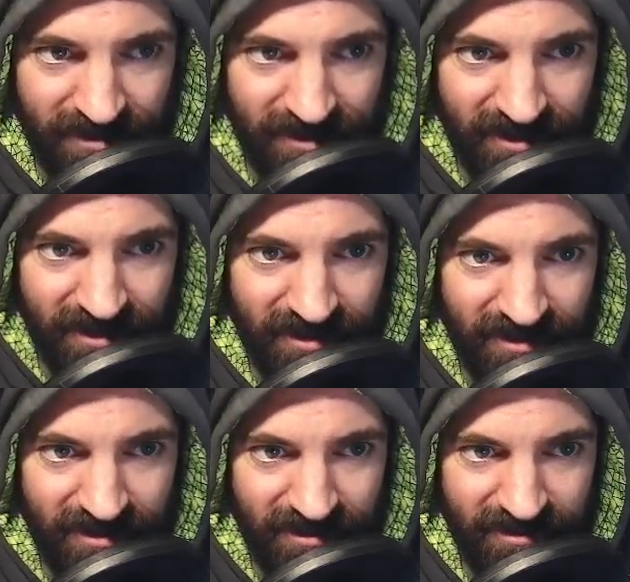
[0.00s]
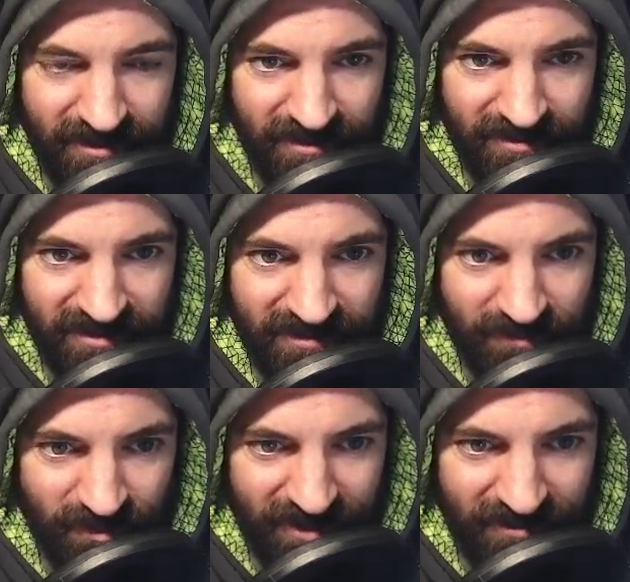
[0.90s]
And, oh,
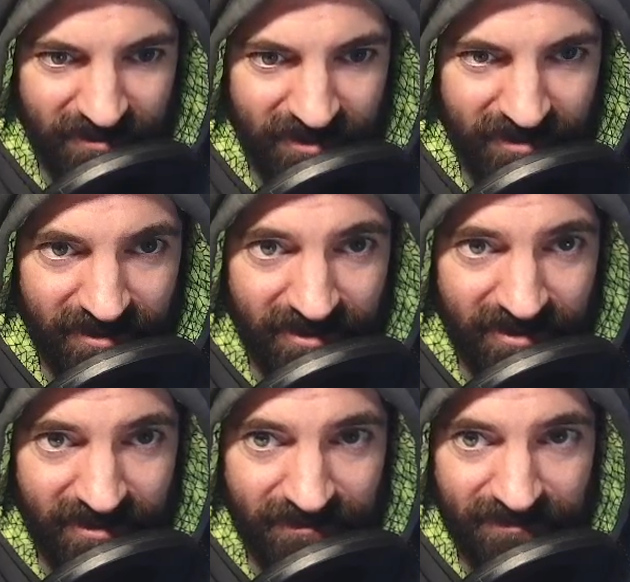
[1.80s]
wow, they're on it.